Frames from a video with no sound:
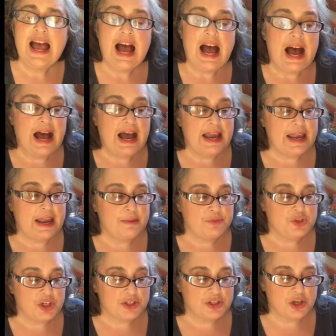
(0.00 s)
I am
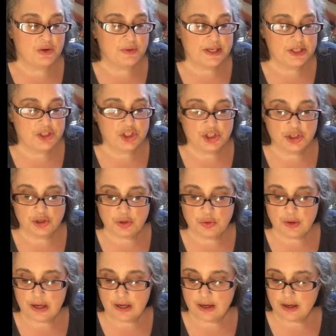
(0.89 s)
just going
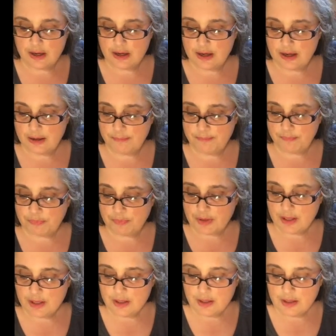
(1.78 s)
to
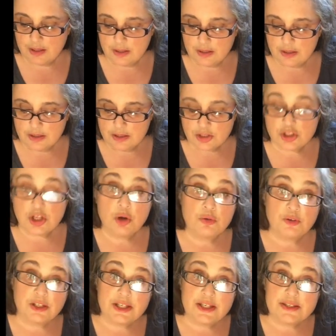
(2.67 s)
slow
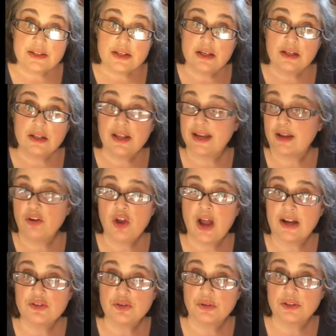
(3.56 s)
release, like
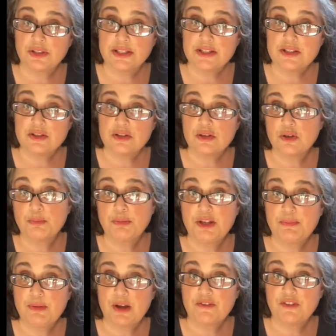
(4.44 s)
natural release, so it'll
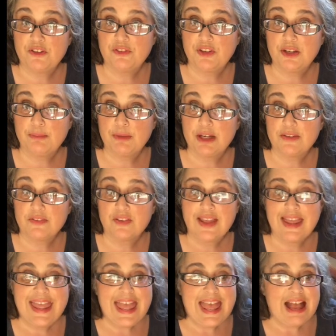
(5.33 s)
be about 15 minutes.
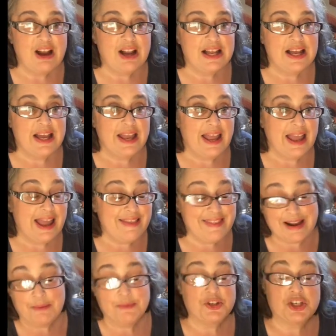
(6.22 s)
And
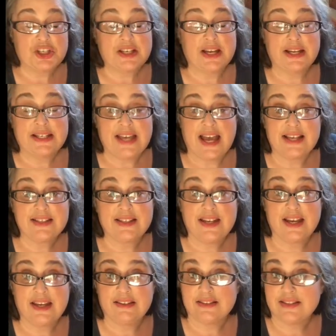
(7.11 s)
then I'm just gonna test
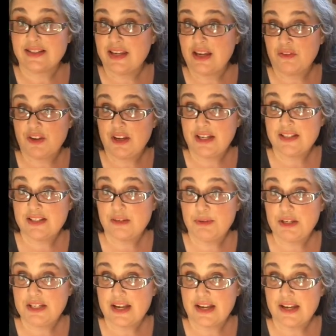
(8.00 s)
it and see if it needs to
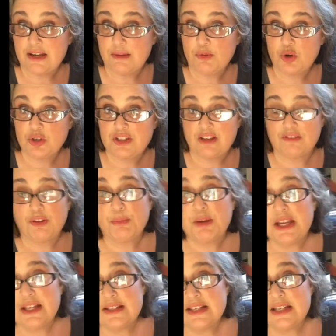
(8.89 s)
be done anymore, see if the
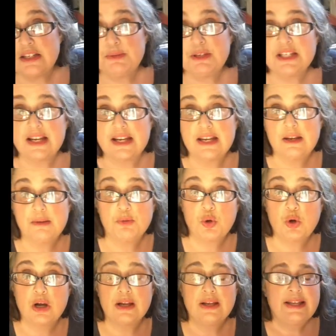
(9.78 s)
beans need to be done
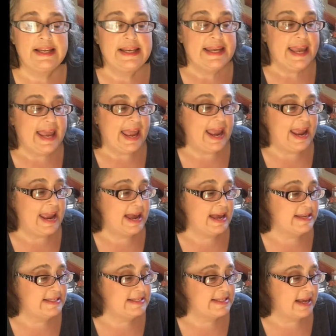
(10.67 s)
anymore,
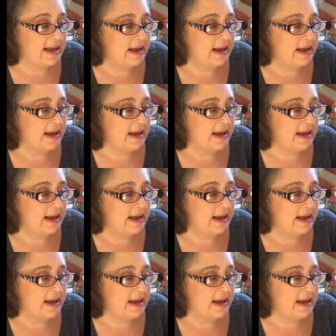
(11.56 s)
and